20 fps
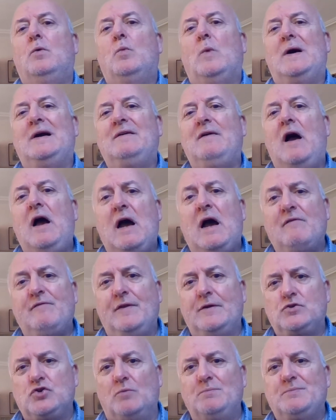Where
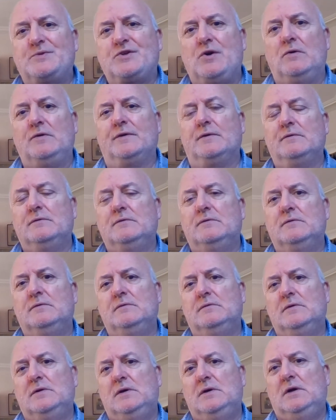have the jobs gone?
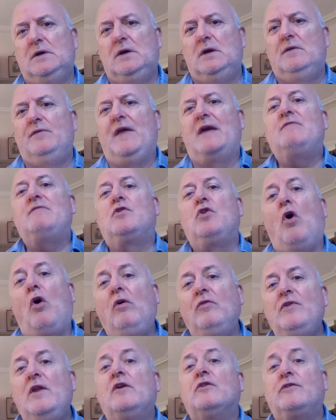They've
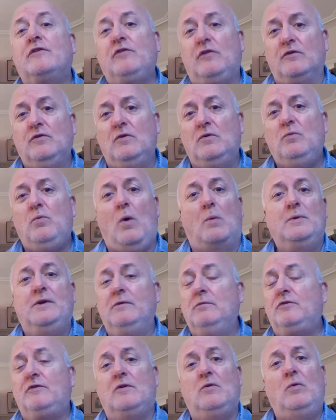gone to what we
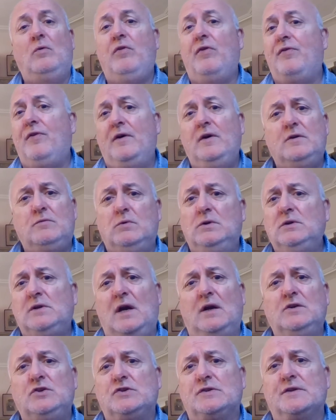used to call third world
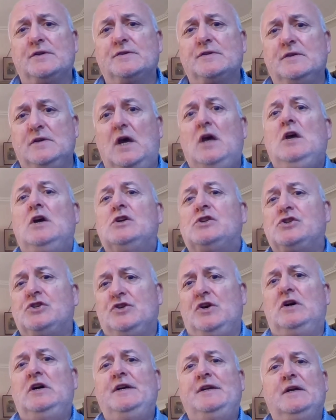countries,
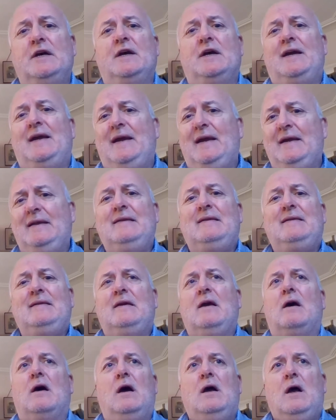China,
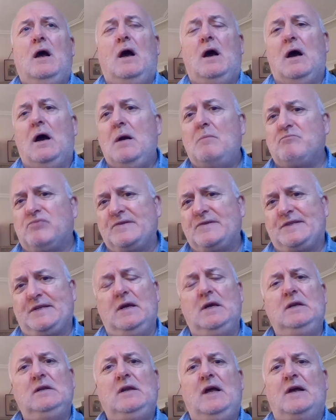India,
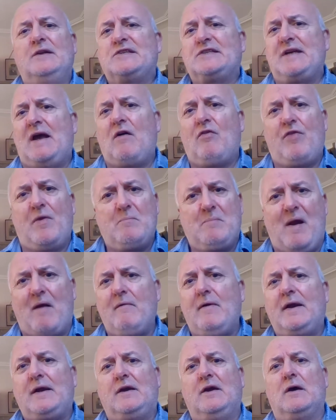Brazil and South
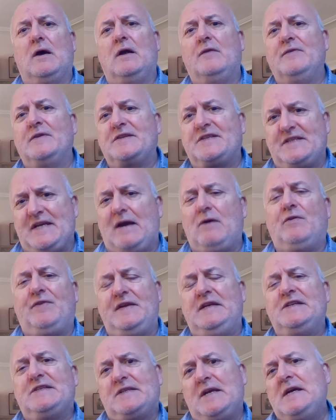America, the
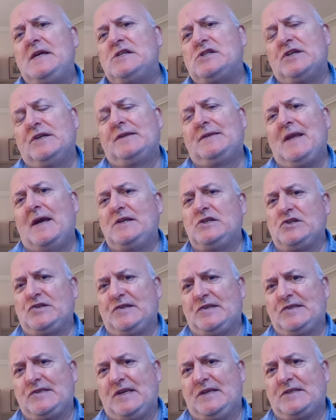Southeast Asian
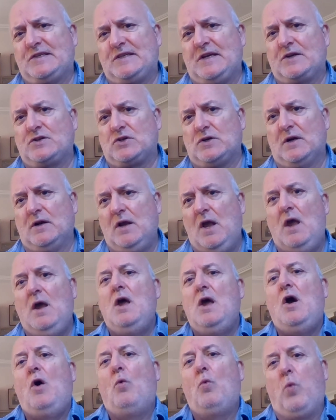nations, etc.,
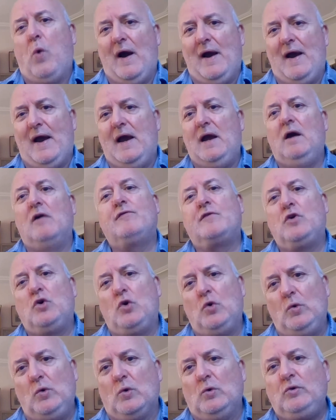where, of
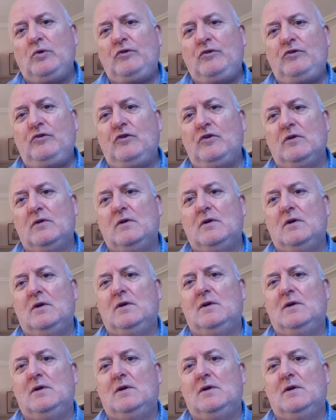course,